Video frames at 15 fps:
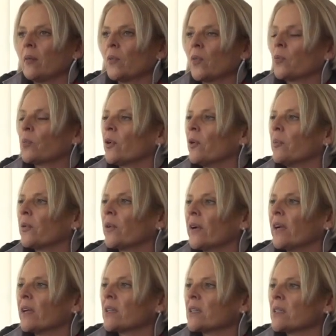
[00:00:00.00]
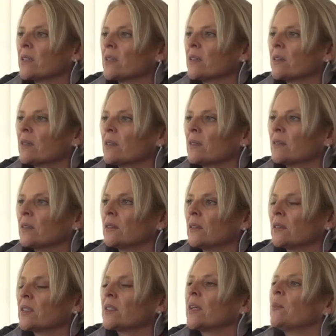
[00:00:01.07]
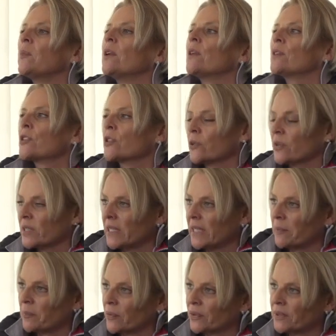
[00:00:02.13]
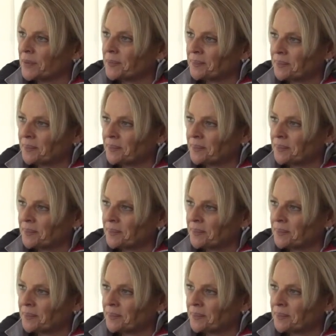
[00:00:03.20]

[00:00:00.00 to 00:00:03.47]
appropriate as a stimulus or an input.